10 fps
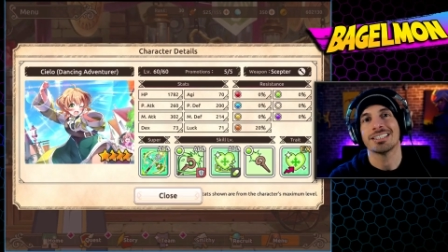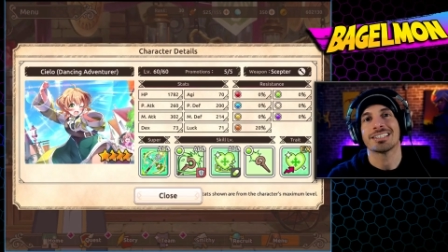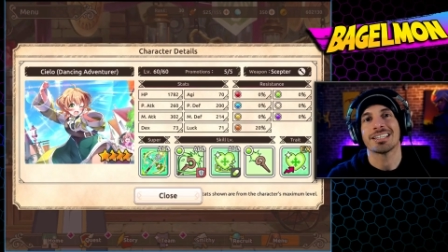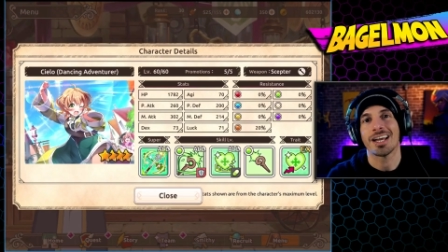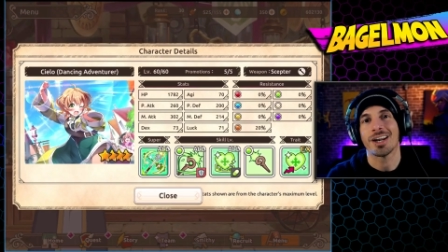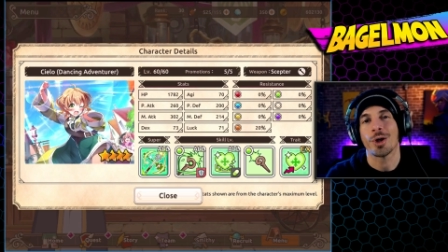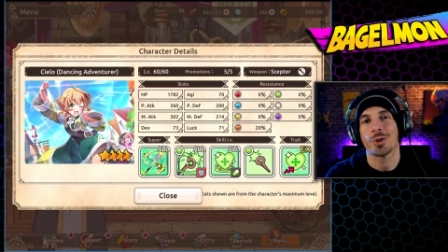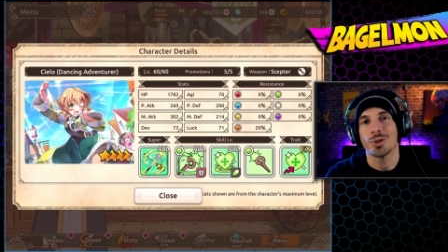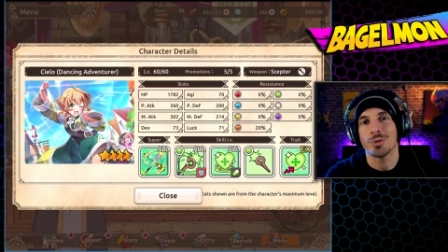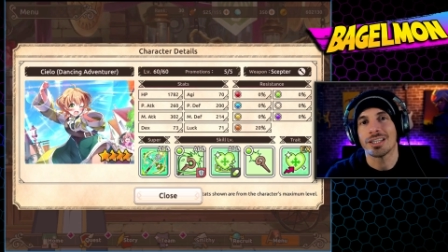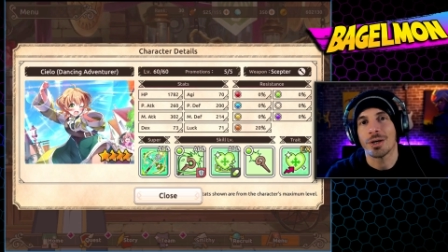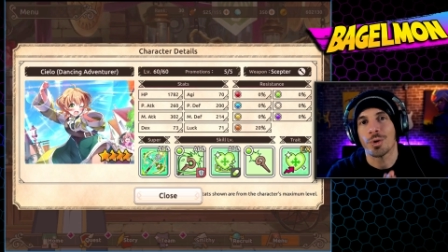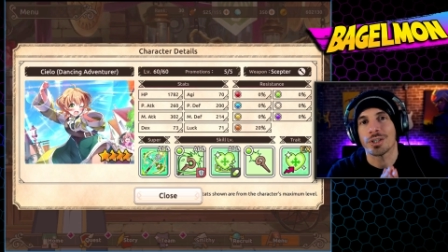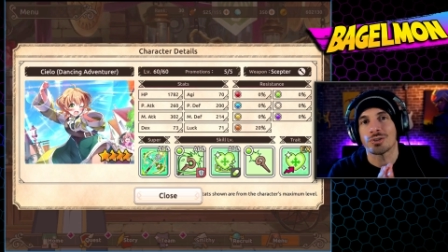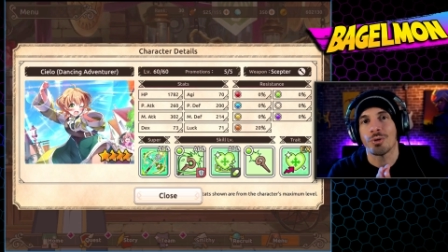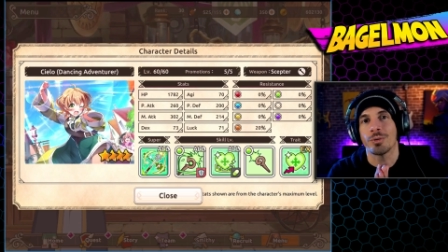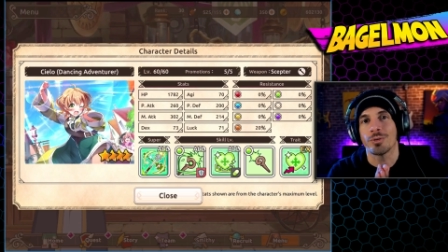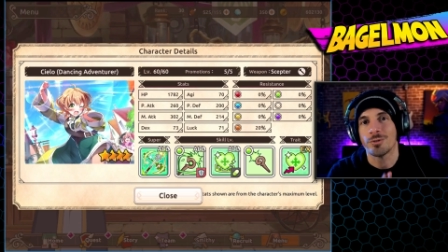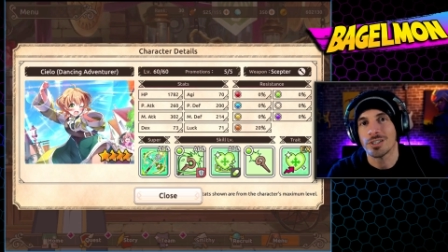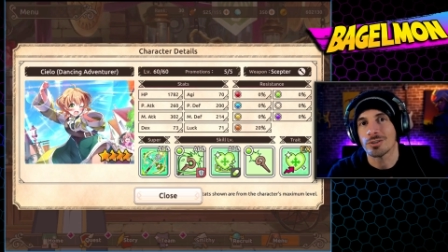least, again, another unit that works great with
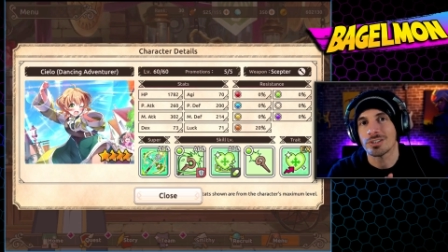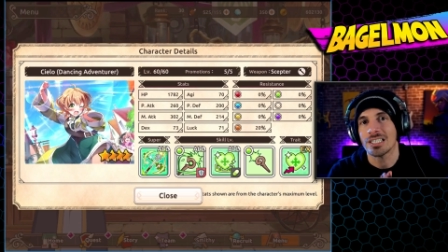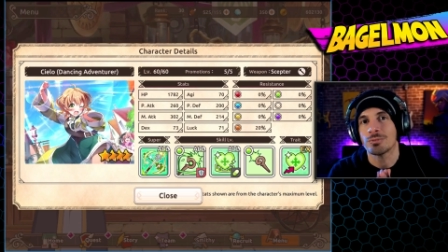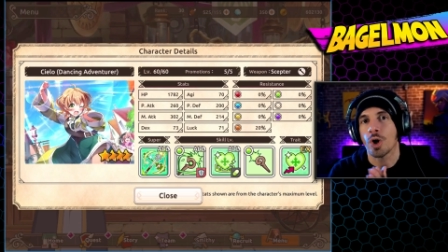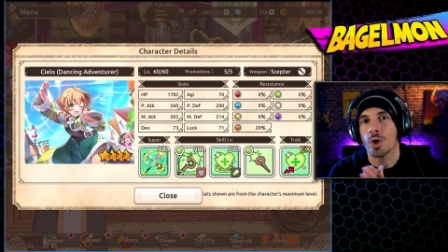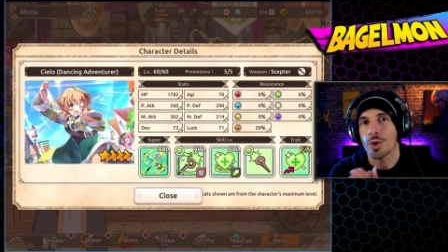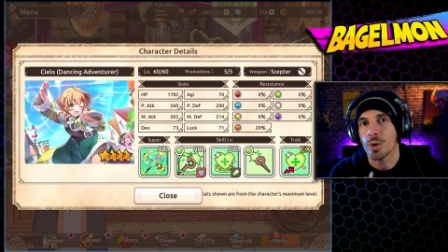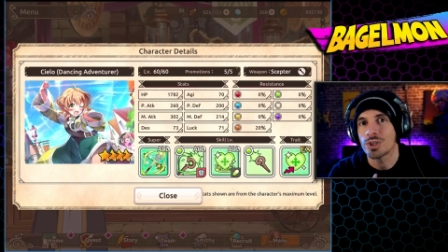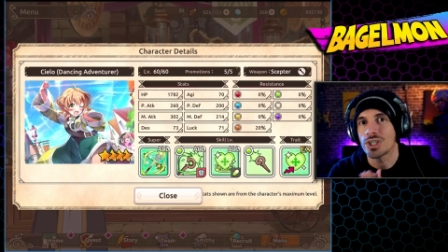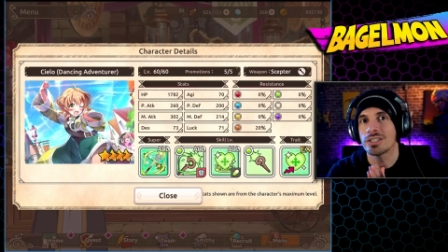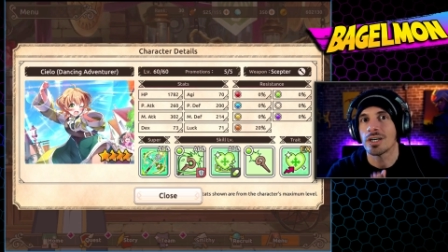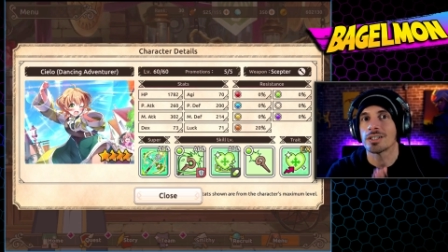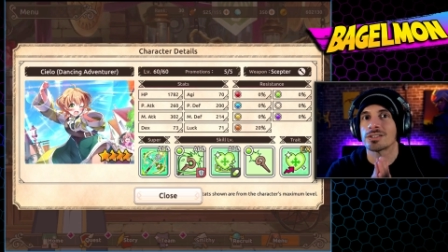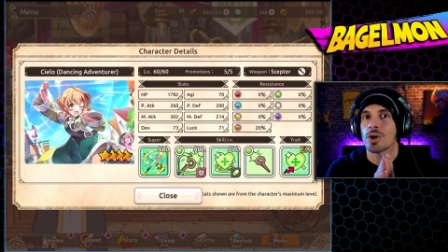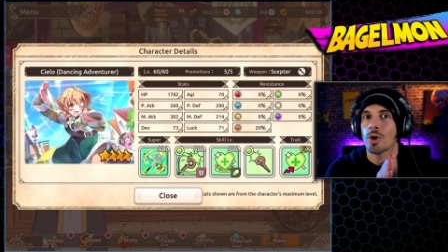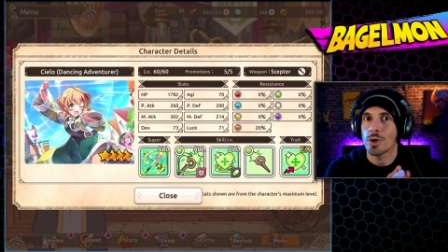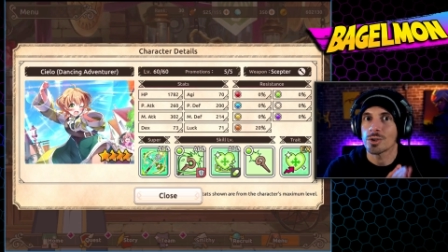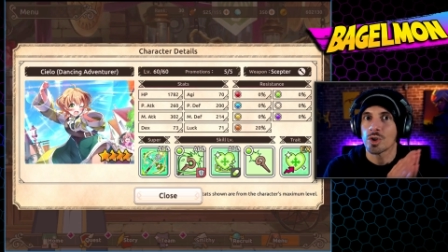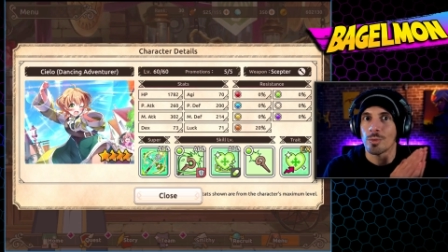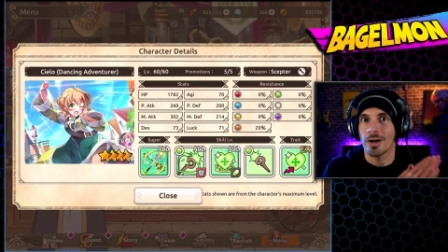physical teams, although she does
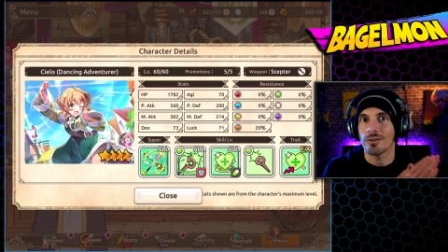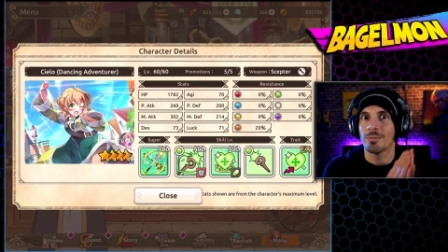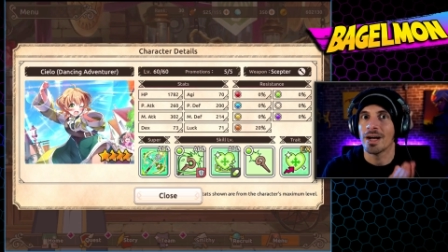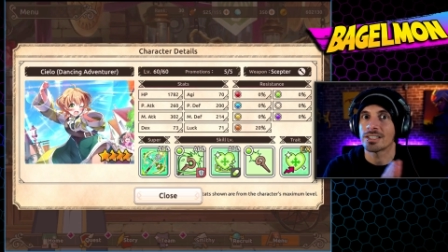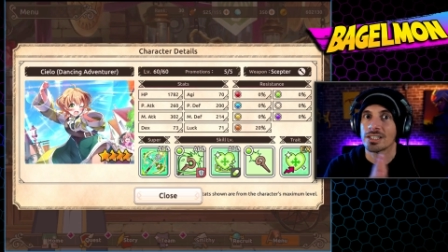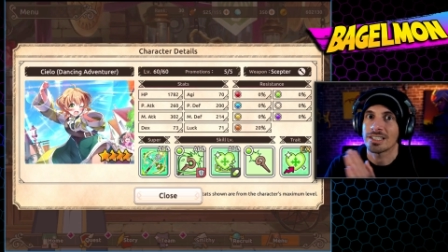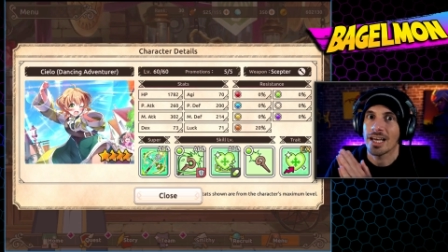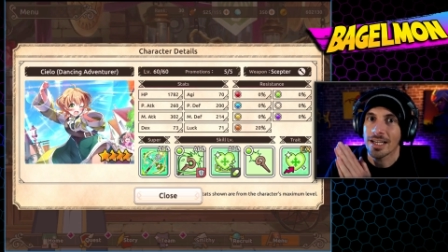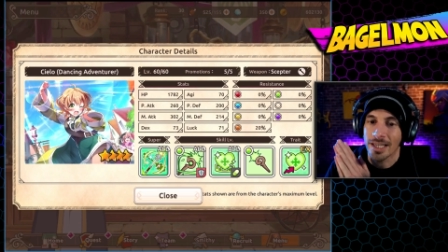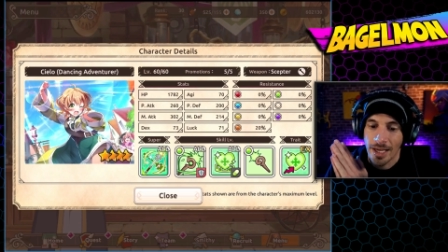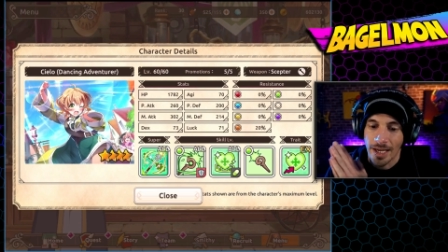also buff magic attack